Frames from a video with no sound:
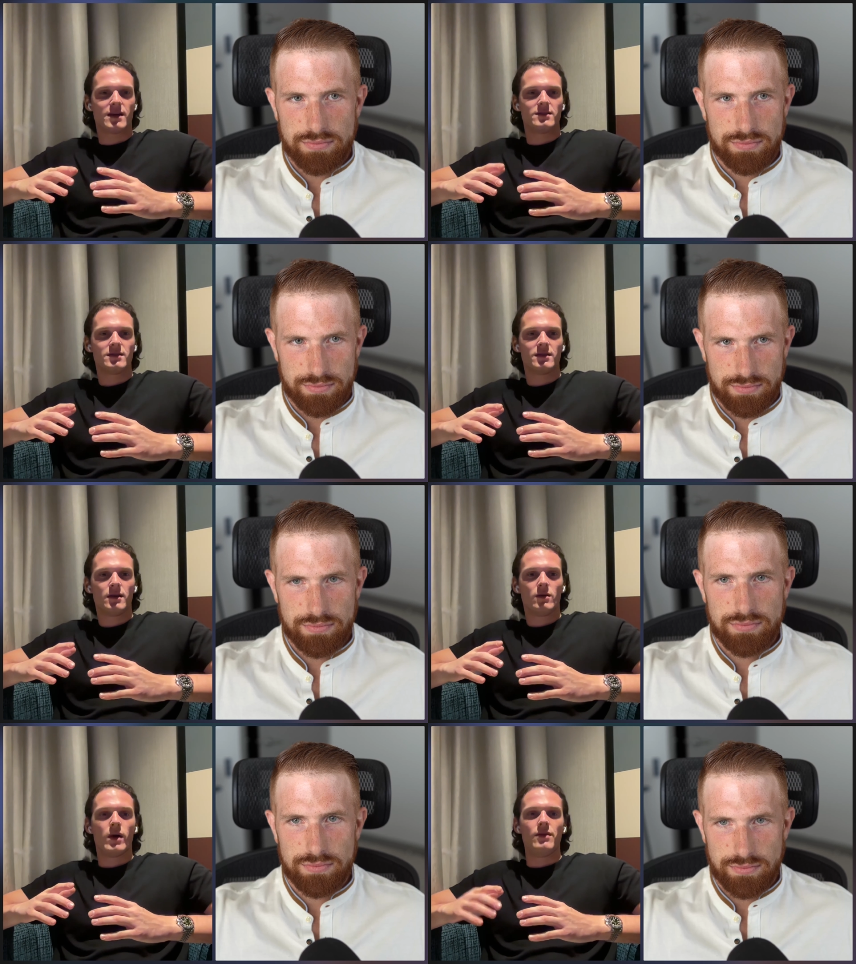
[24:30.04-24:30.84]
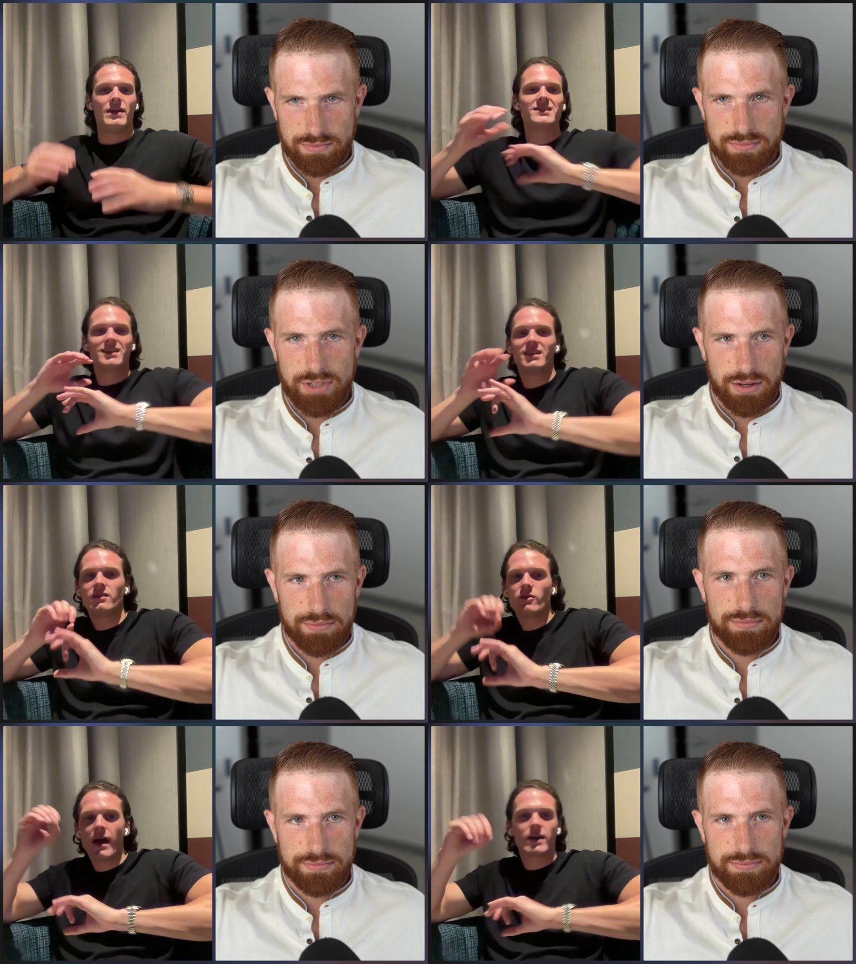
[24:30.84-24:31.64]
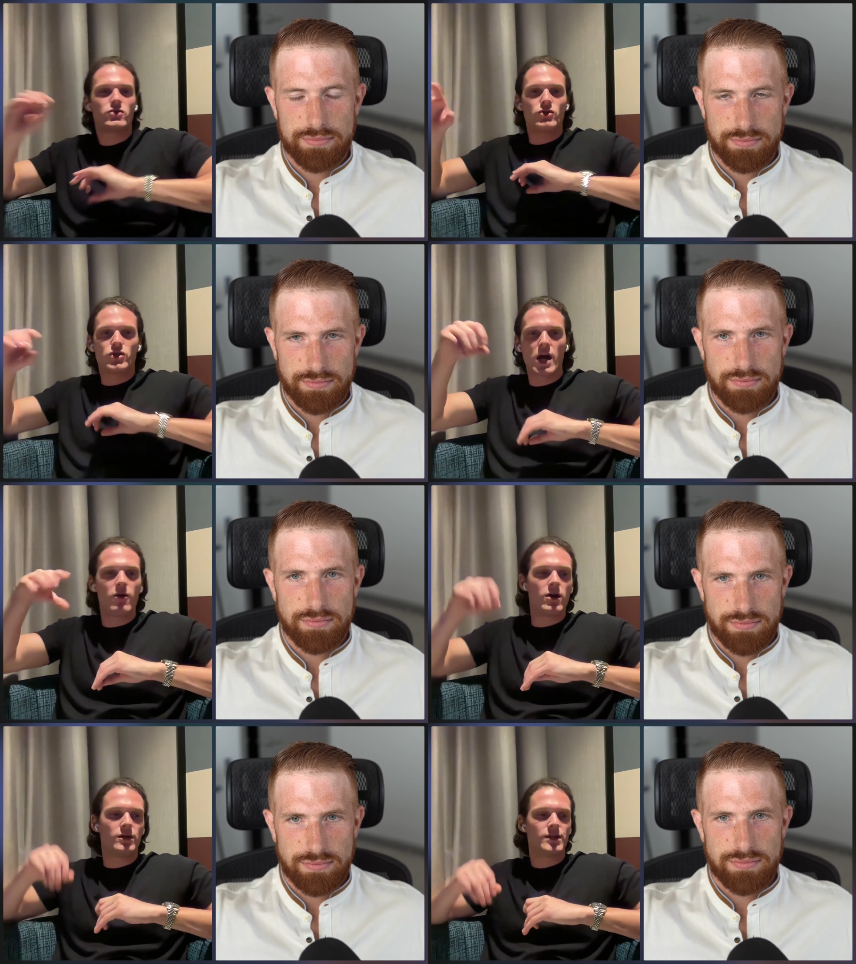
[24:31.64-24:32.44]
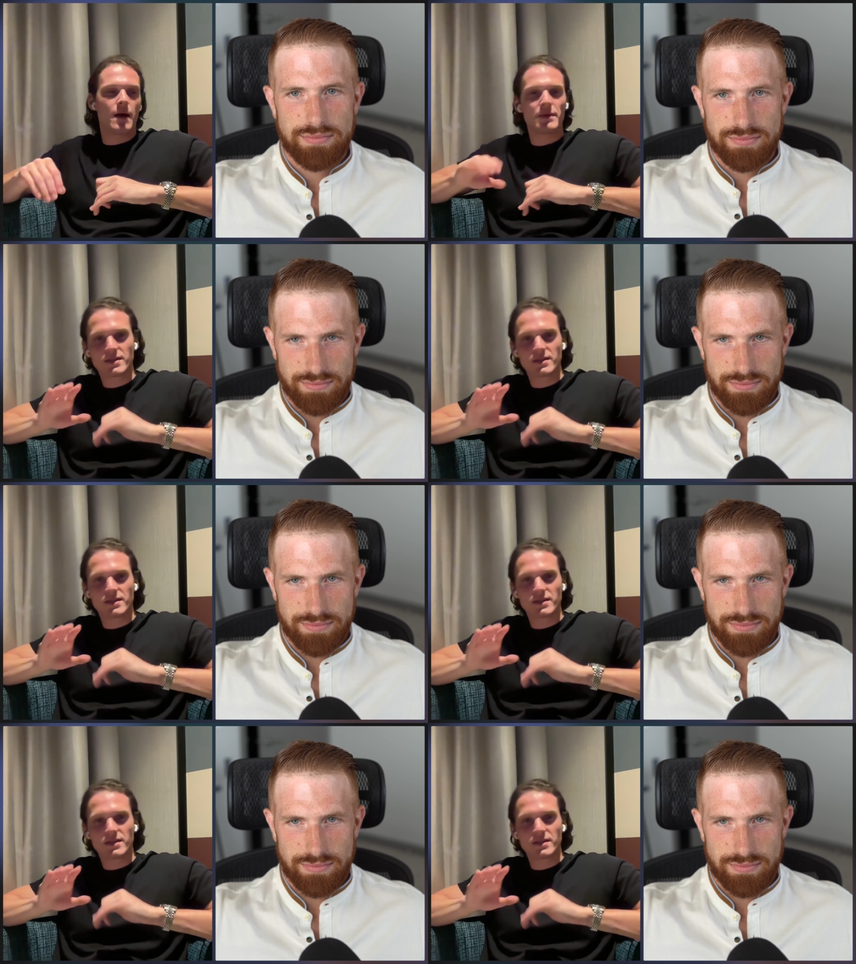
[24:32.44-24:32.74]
Speaker 1: sense, right? That's like the little extra cherry on top.